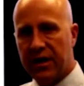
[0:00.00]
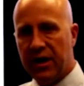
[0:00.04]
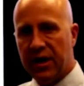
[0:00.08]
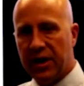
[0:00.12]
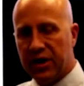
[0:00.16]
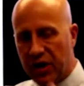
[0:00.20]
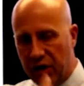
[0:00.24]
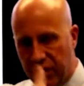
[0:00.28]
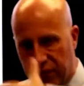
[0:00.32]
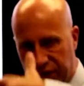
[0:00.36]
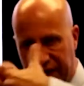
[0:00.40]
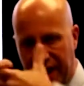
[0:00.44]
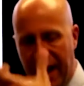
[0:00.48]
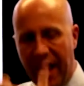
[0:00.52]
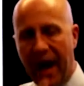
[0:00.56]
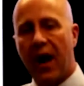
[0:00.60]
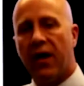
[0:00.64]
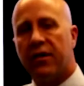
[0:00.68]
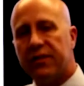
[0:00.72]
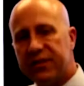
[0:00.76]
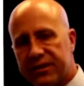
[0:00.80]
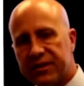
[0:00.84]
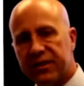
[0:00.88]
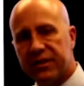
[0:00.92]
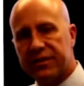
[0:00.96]
you've
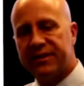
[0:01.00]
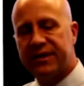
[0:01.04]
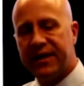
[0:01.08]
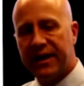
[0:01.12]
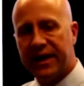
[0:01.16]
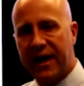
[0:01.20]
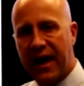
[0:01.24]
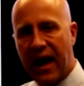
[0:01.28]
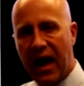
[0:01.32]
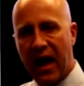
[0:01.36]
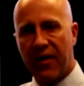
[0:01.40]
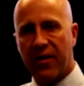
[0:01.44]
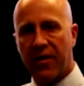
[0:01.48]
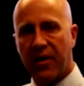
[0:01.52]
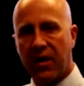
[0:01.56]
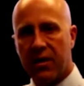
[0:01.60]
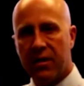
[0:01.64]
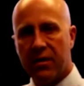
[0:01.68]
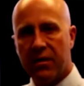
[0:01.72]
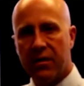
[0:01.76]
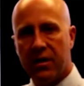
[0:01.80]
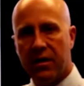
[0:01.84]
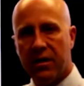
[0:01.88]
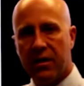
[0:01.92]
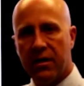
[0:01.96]
counseled together,
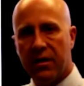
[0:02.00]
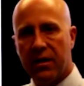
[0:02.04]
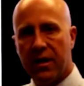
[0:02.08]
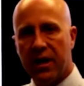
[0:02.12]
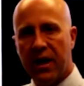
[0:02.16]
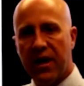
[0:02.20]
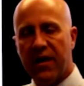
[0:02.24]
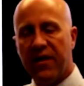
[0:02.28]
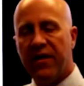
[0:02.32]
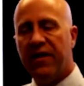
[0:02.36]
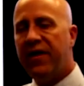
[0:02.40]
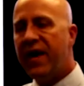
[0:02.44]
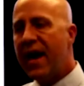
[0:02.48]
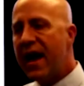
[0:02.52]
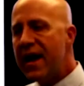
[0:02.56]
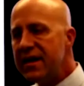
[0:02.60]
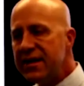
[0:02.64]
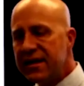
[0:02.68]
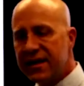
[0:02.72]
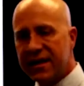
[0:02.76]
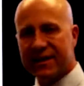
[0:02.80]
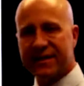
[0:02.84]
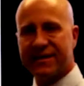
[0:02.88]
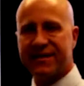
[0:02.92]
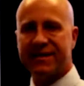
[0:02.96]
then
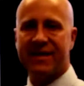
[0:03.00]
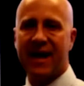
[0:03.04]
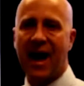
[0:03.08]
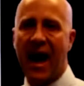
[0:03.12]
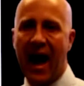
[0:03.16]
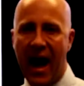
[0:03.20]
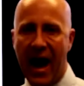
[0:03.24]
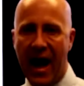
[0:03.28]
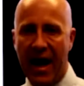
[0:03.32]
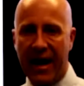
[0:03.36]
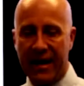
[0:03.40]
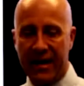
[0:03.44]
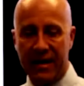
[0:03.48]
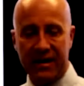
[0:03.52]
decide.